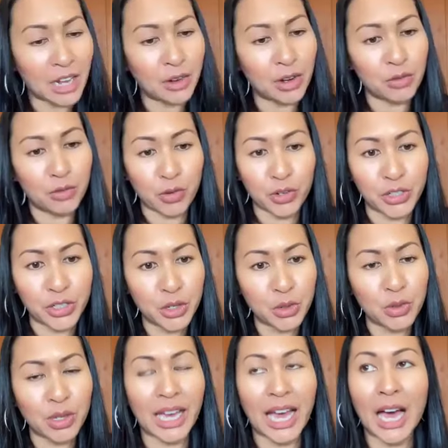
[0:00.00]
and for
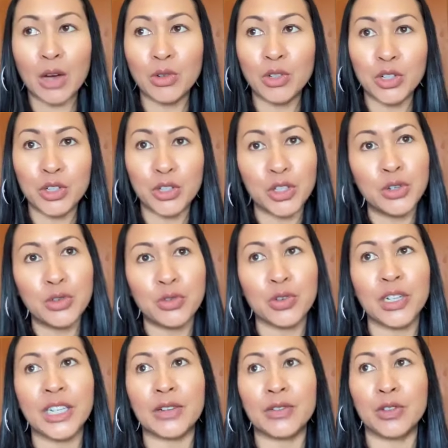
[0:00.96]
you, like how do you
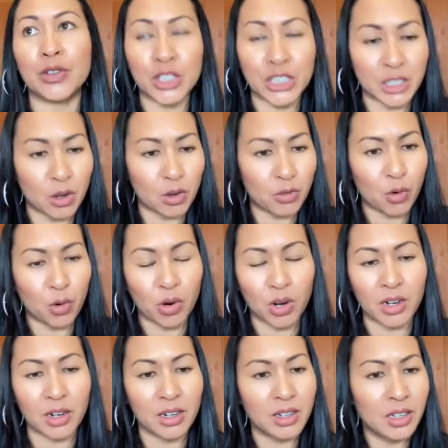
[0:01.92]
forgive yourself
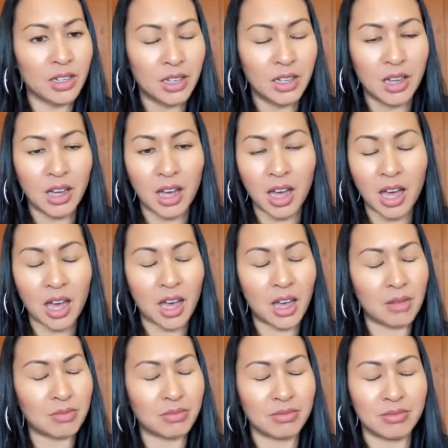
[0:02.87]
or
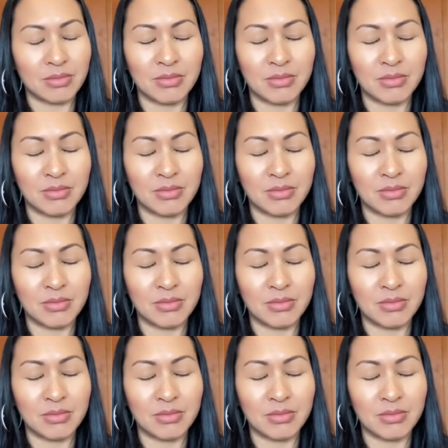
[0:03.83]
um